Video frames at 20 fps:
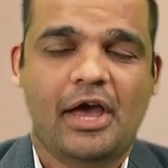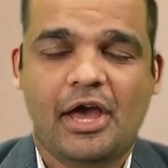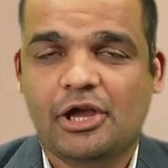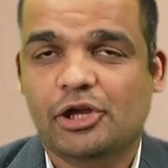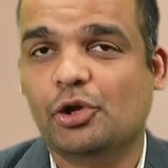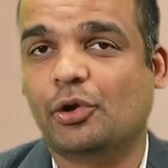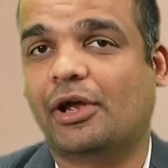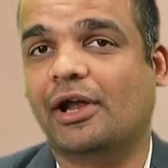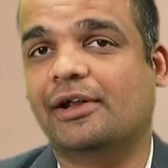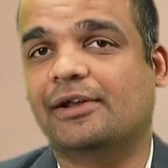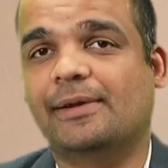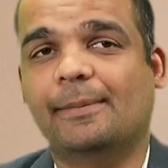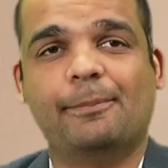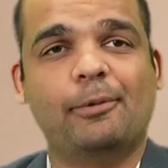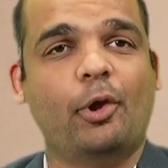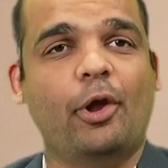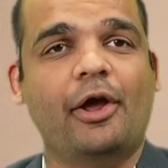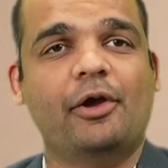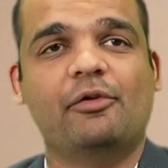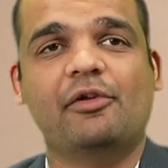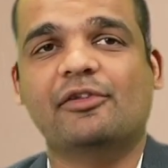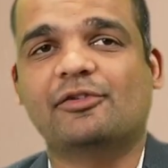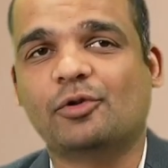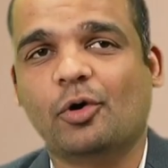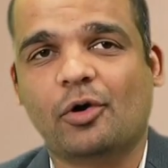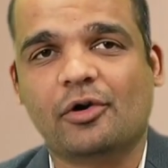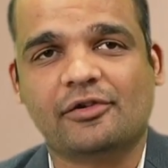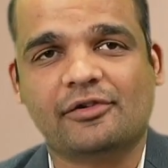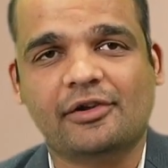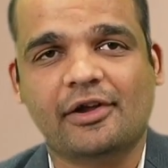You can deploy
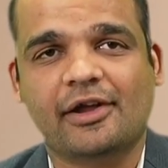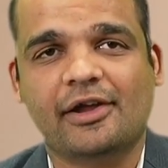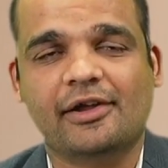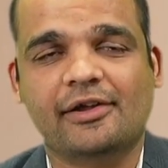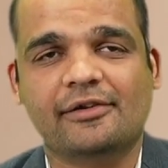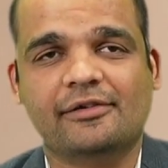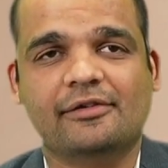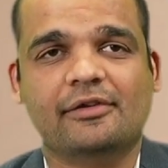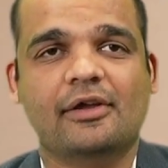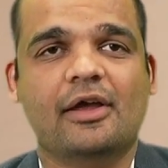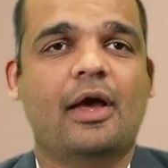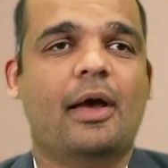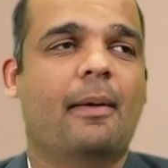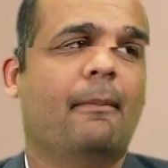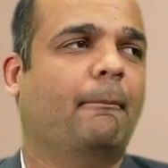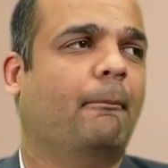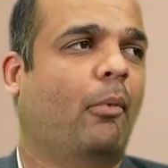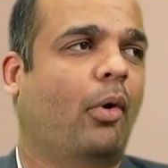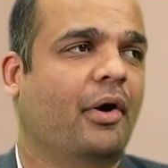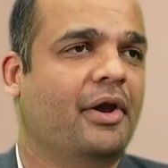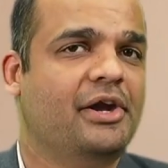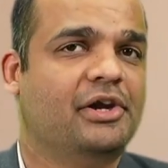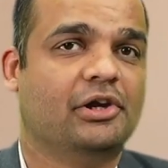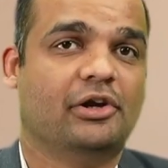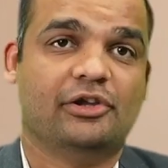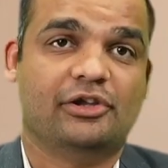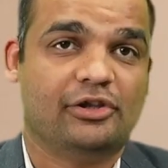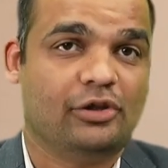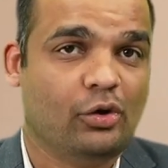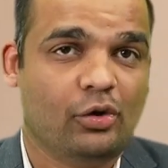resources, monitor
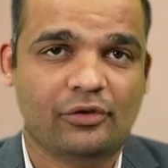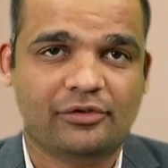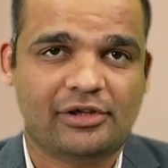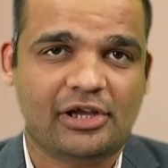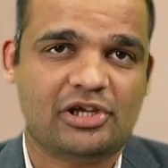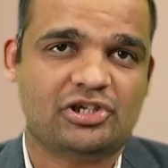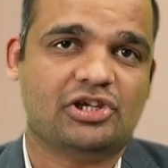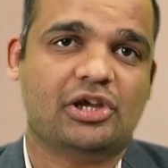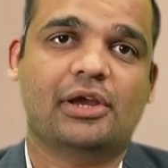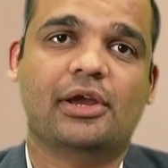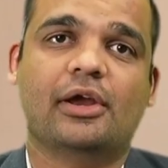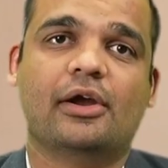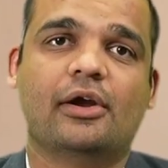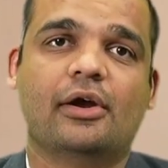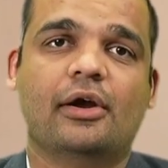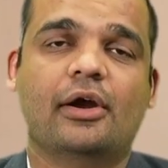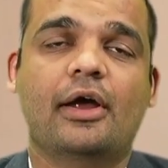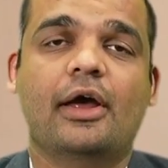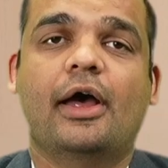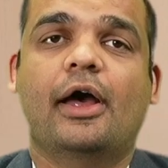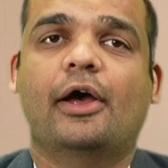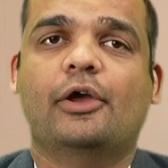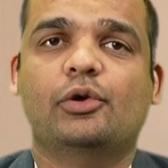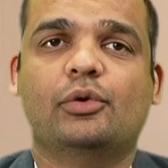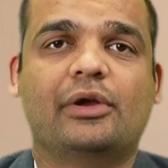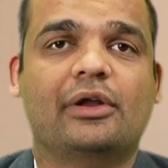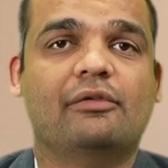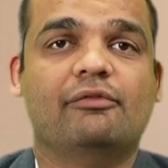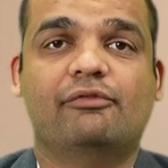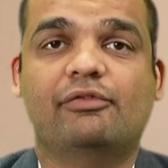usage here, you
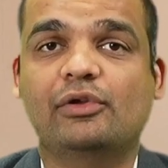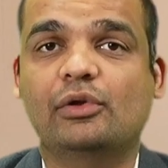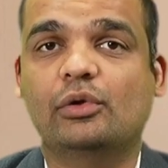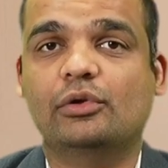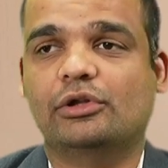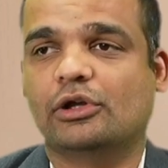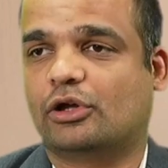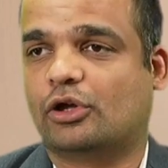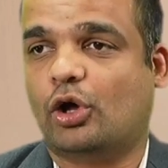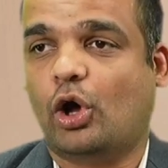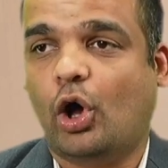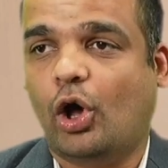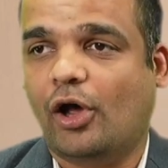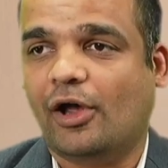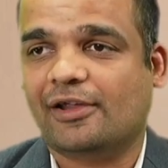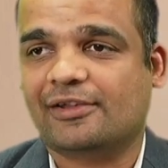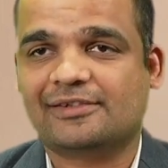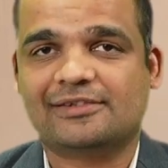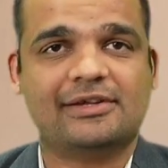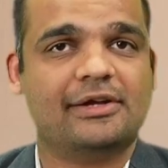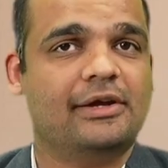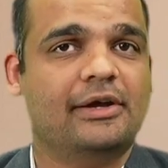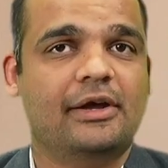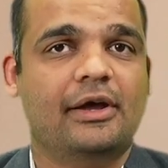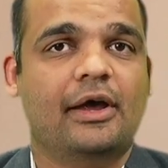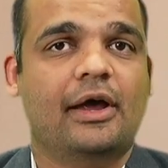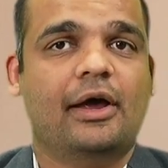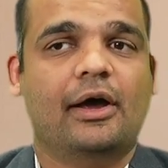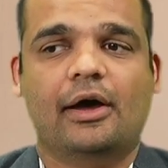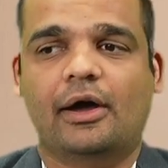can view the cost,
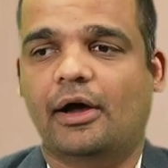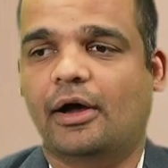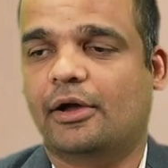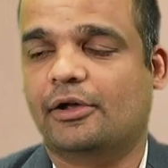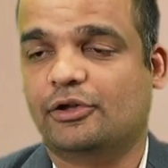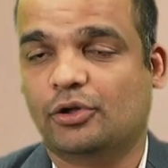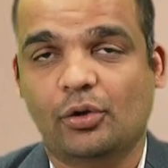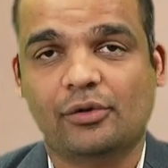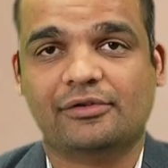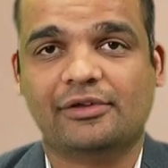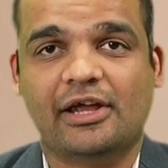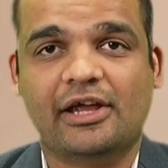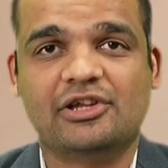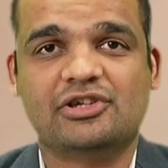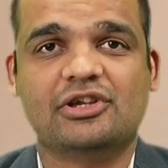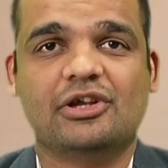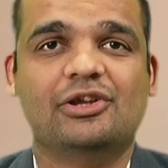usage.